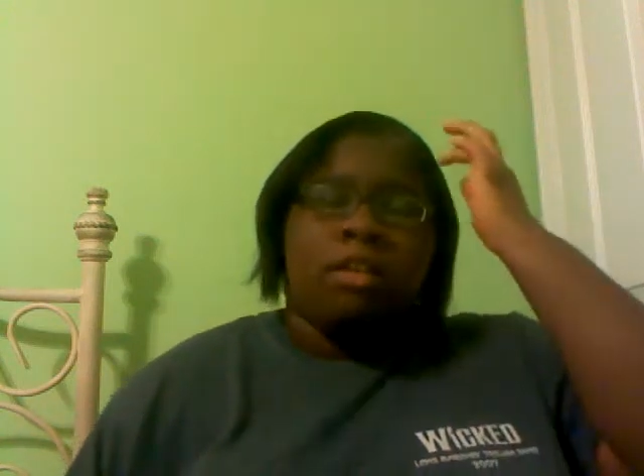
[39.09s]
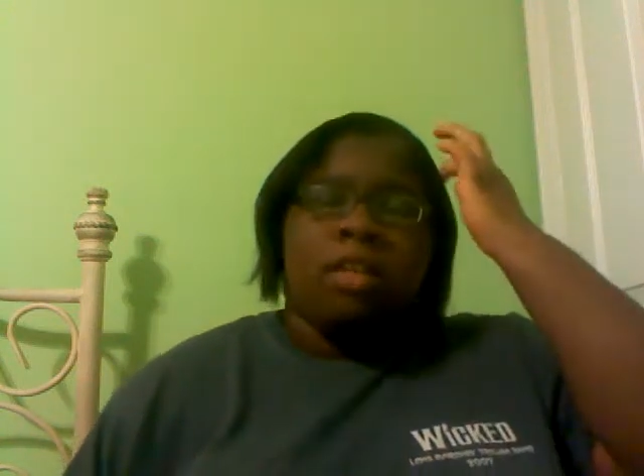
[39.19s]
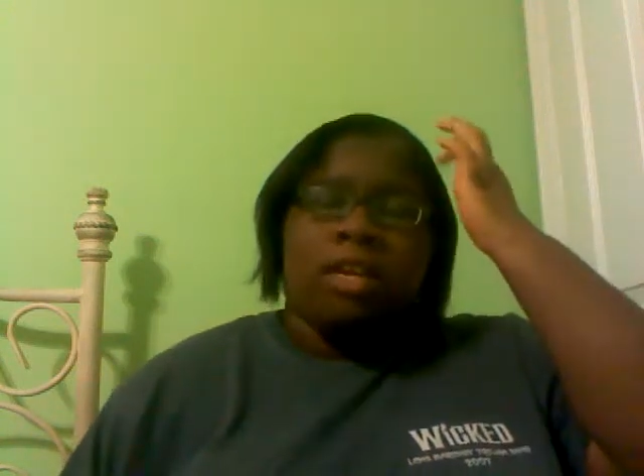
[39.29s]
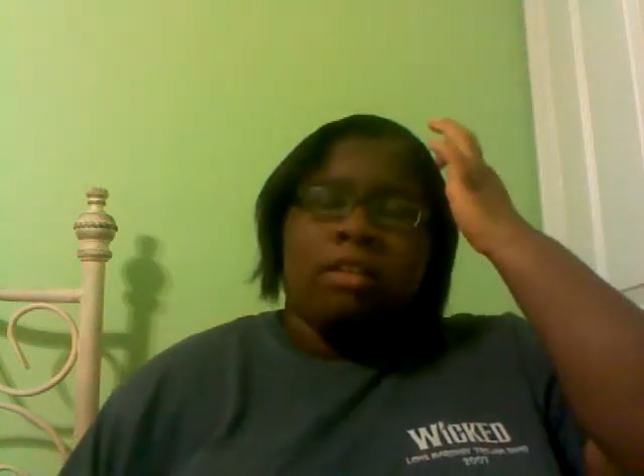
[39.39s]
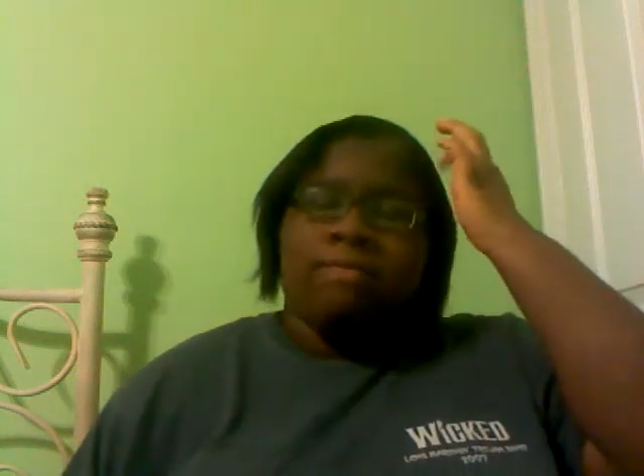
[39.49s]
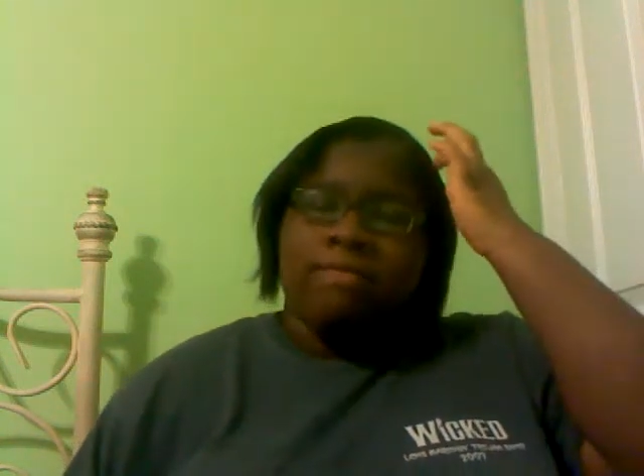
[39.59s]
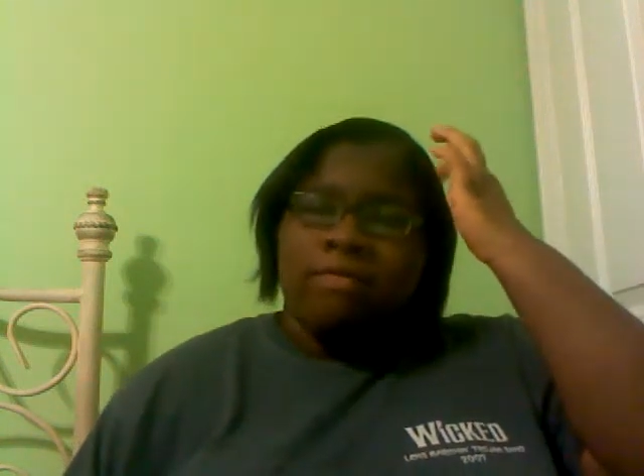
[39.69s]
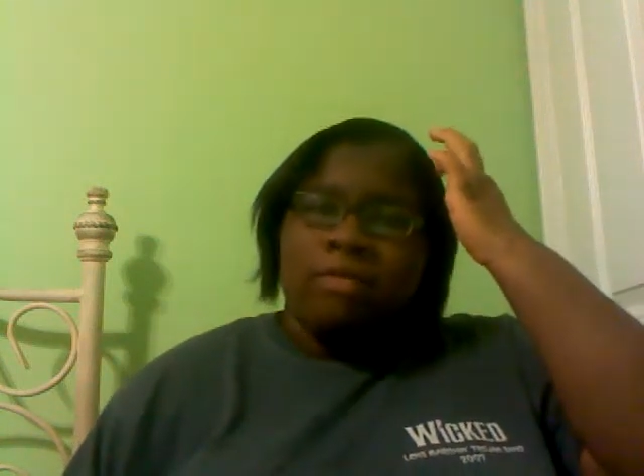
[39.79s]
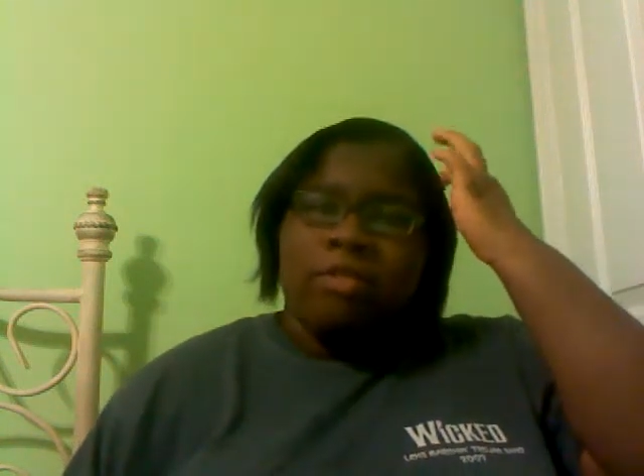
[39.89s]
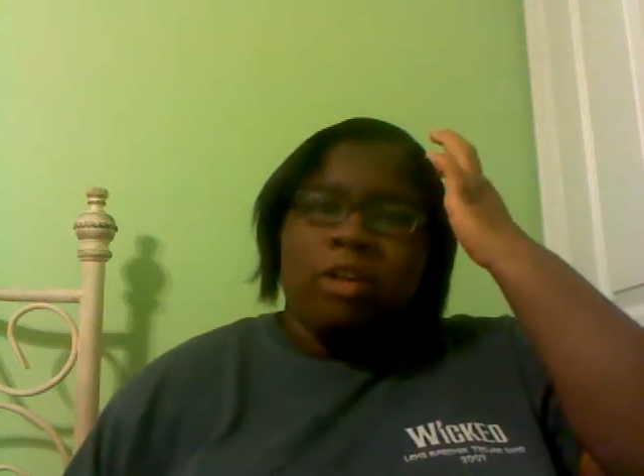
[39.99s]
you know, like,
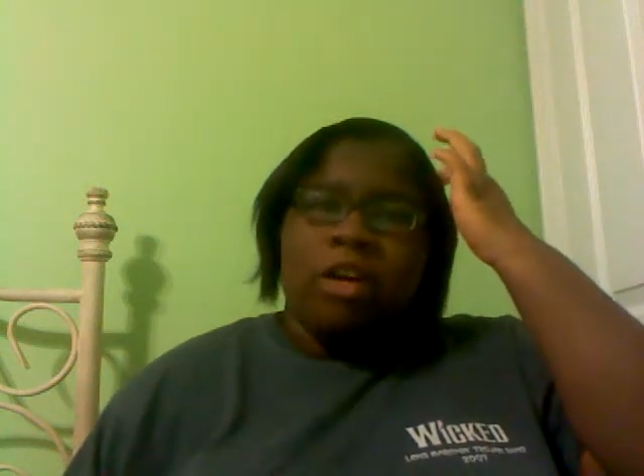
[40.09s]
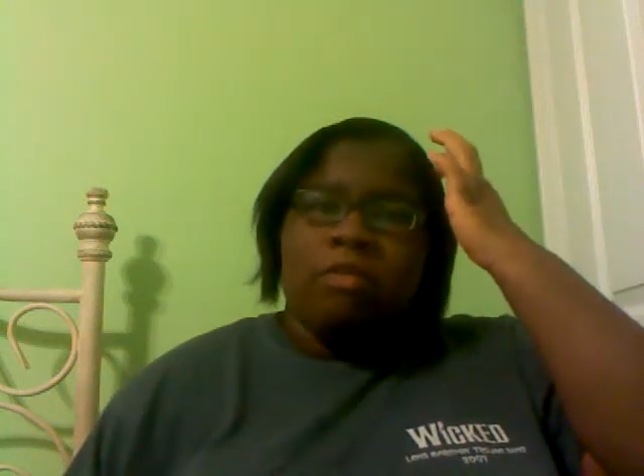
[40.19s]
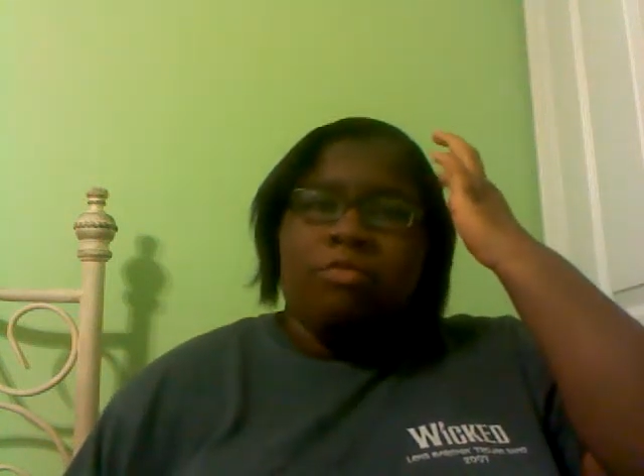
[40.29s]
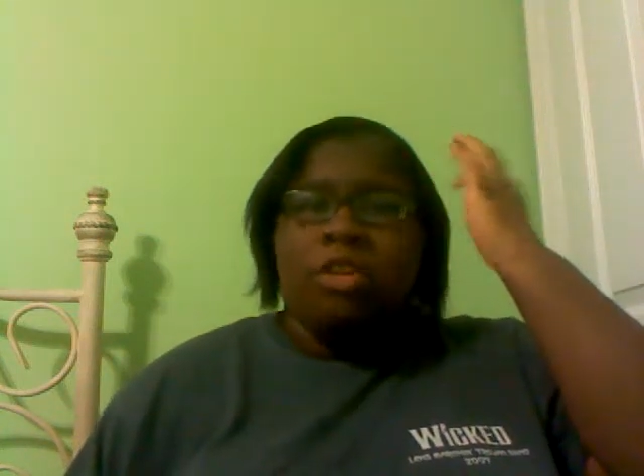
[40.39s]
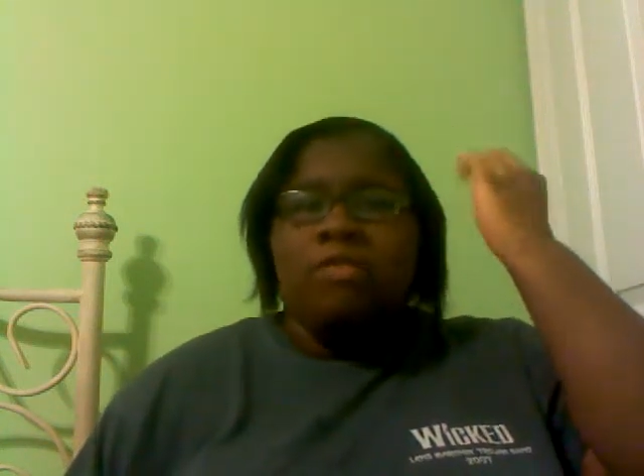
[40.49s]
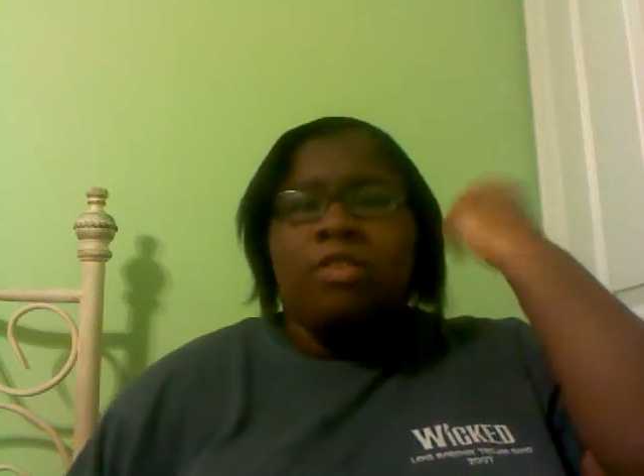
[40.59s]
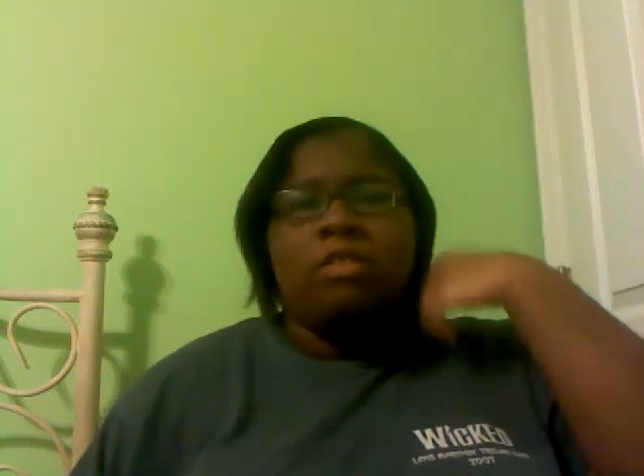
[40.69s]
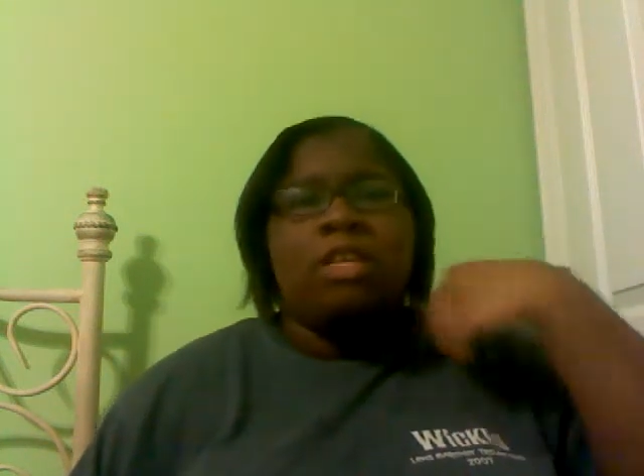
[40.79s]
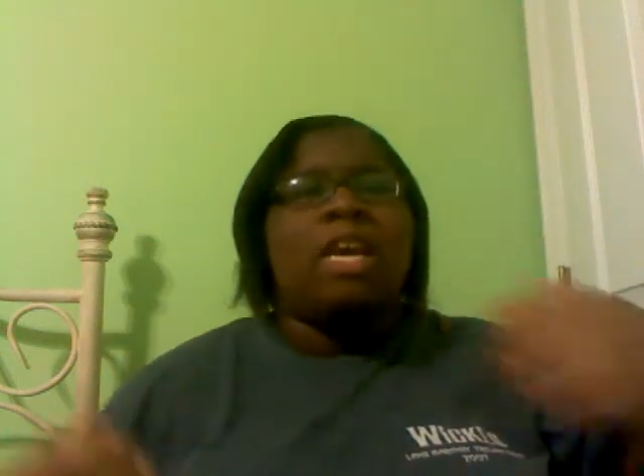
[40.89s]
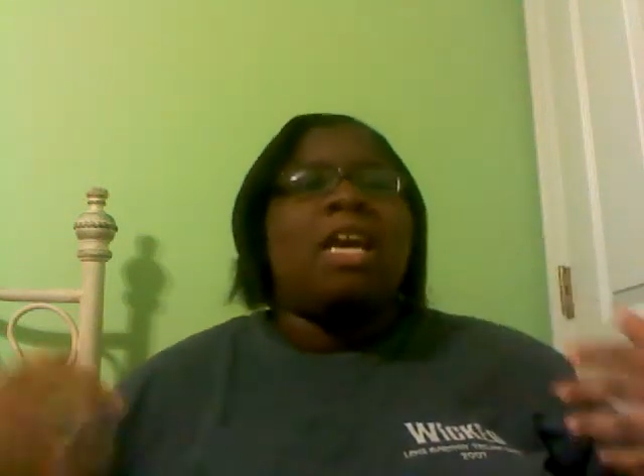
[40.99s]
through other previews,